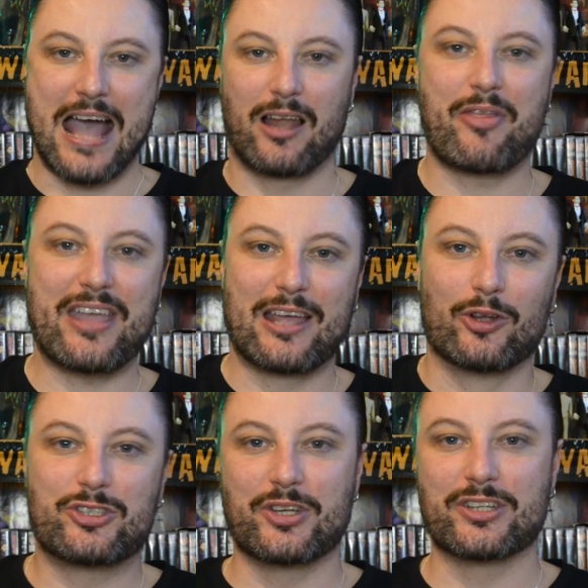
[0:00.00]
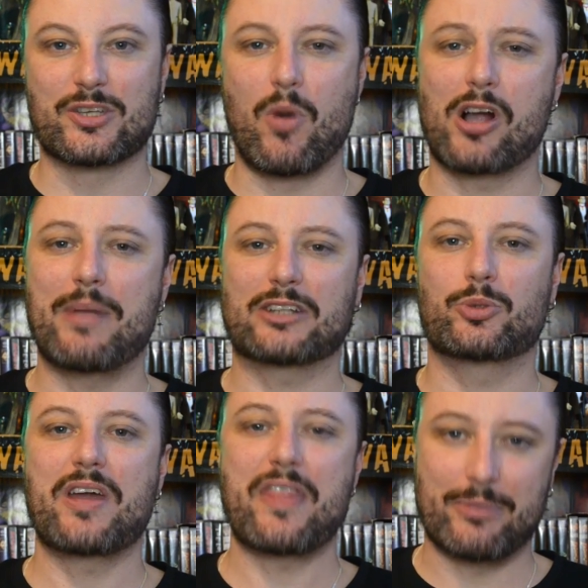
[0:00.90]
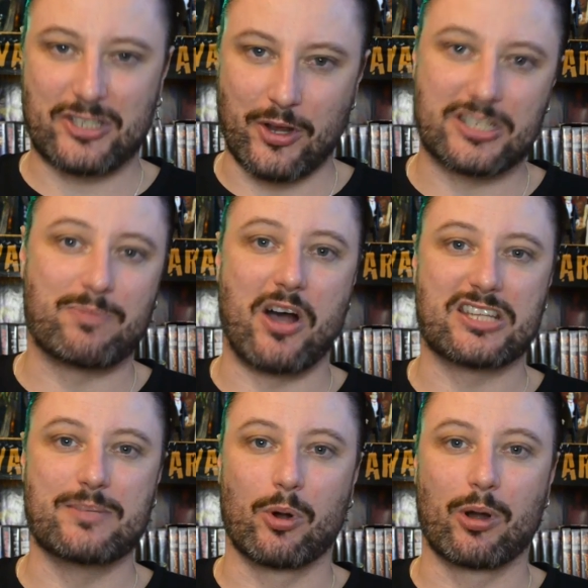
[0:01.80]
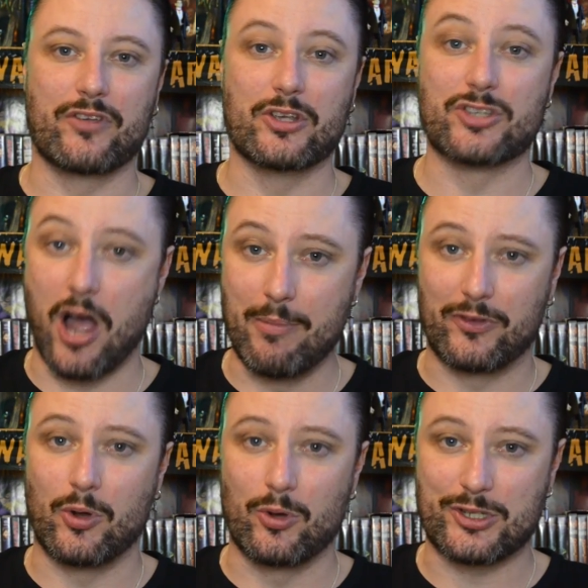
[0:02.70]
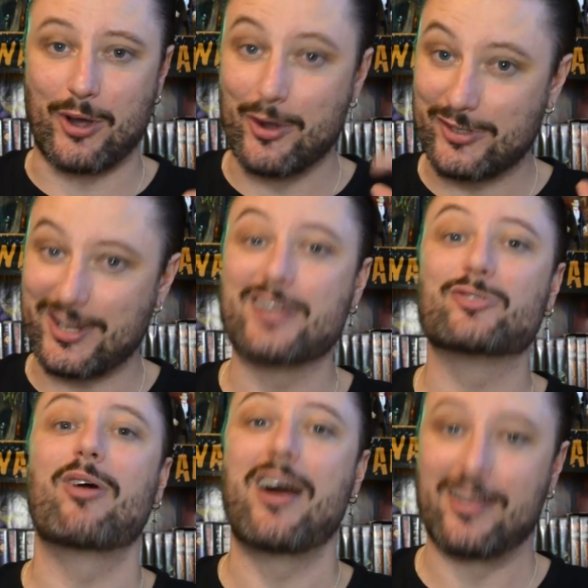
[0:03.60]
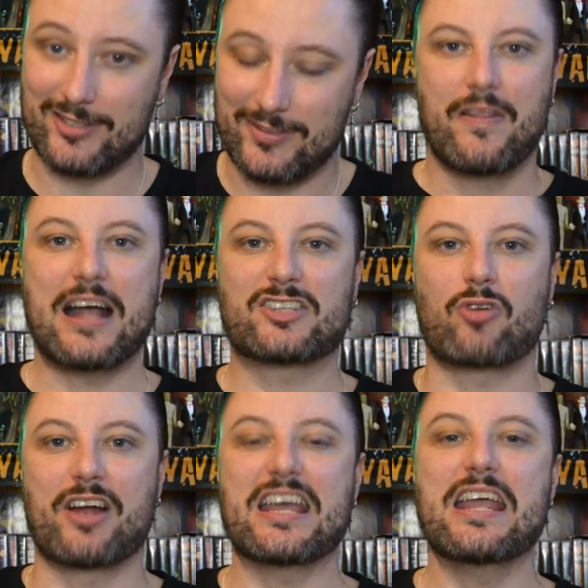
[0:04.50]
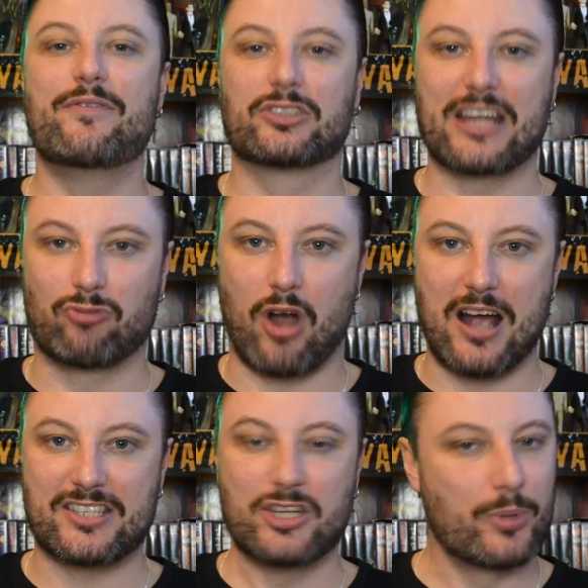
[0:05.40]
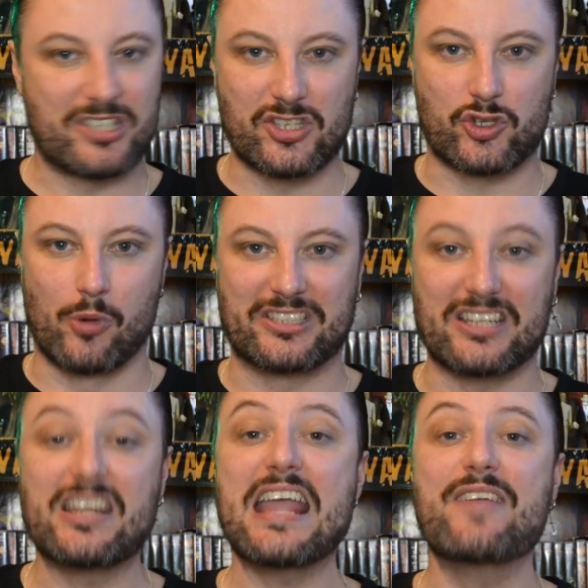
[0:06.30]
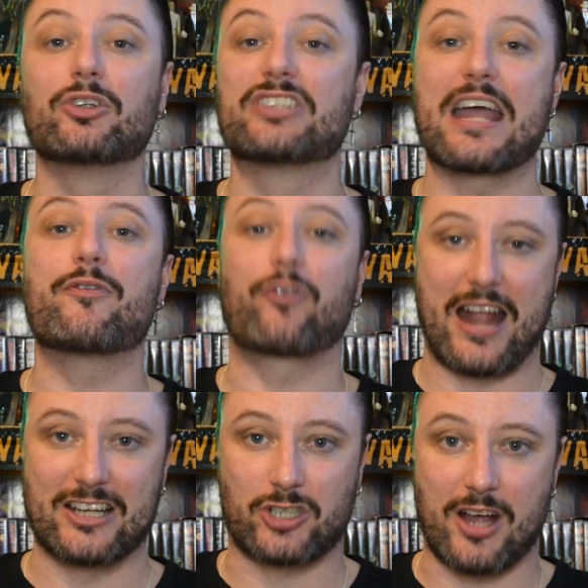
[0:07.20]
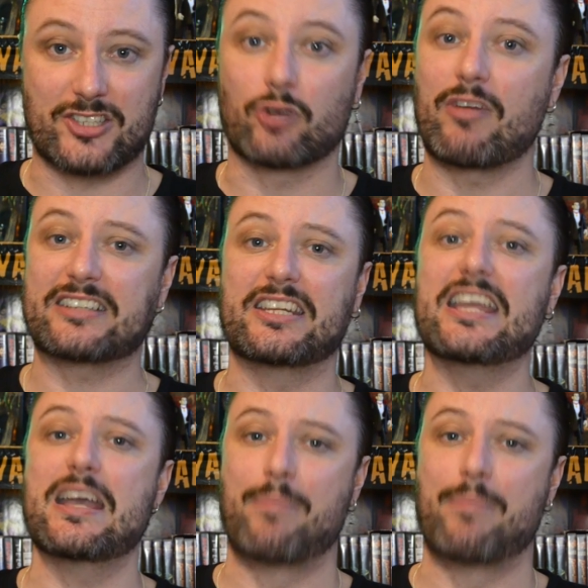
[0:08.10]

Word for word: Hello there, you loose units, and welcome back to another episode of Spicy Boy Reviews. I'm, of course, your host, Andrew Iles. That's right, Evil Dead Rise, the newest installment in the Evil Dead franchise, directed here